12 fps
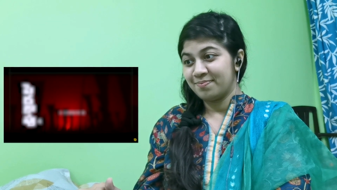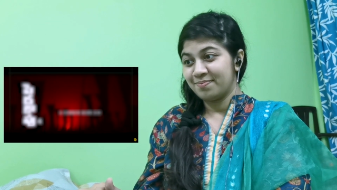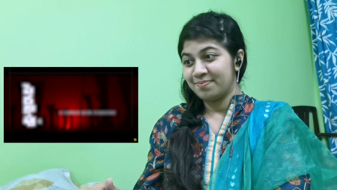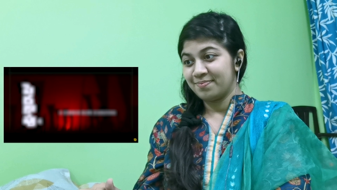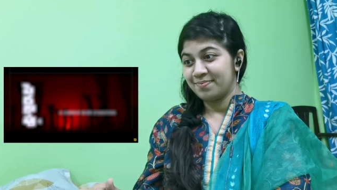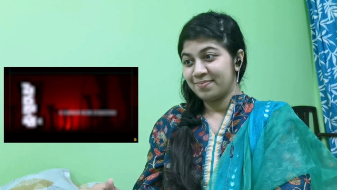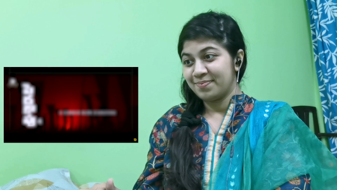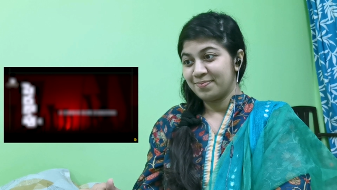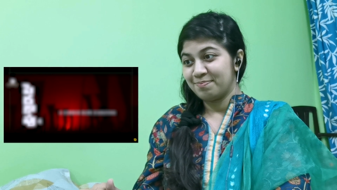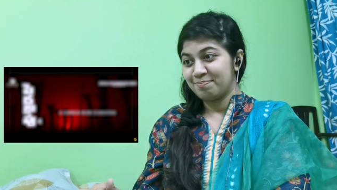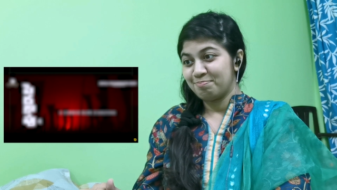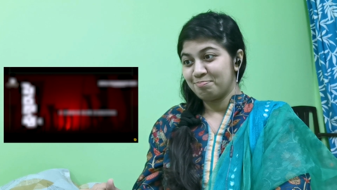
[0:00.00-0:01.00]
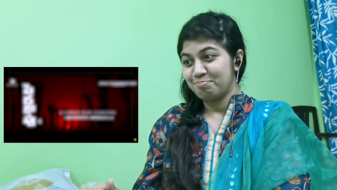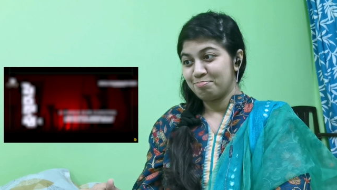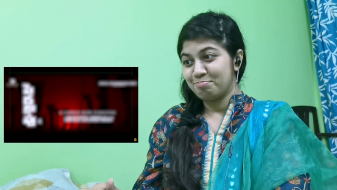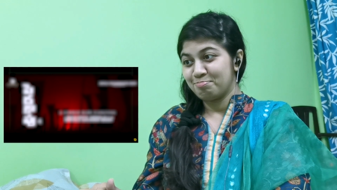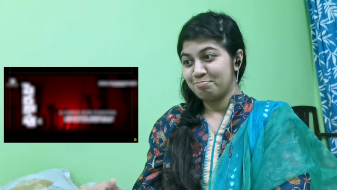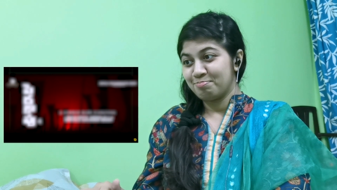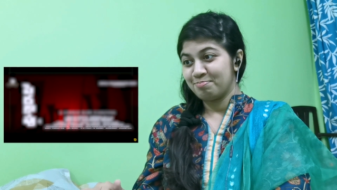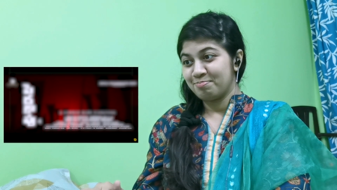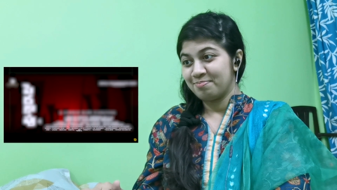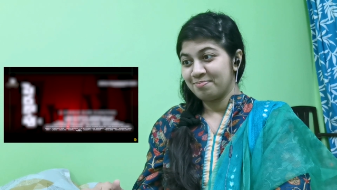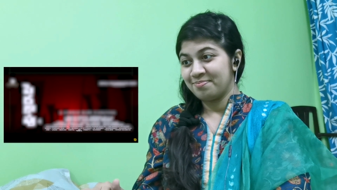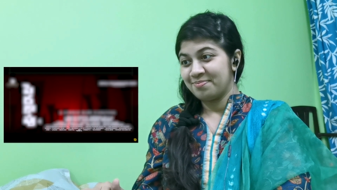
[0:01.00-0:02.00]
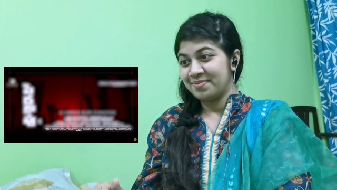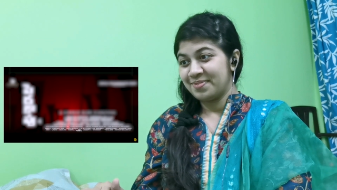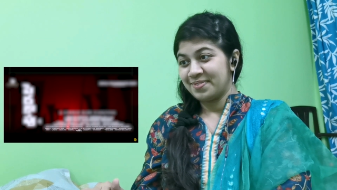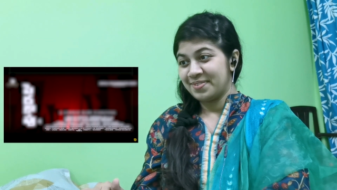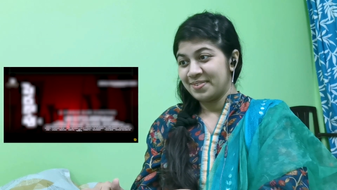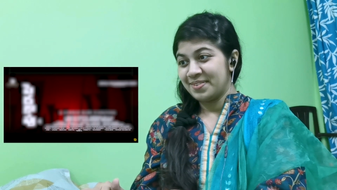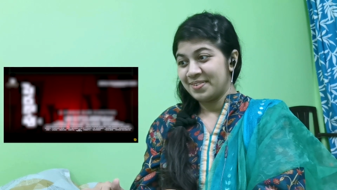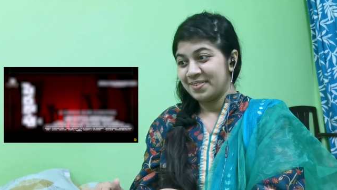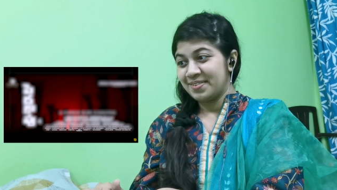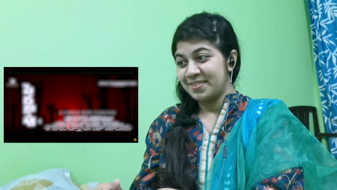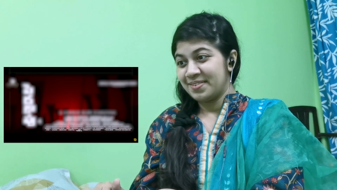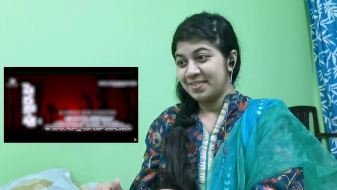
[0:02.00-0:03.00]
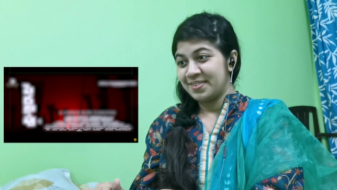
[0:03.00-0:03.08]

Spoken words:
Nothing is said.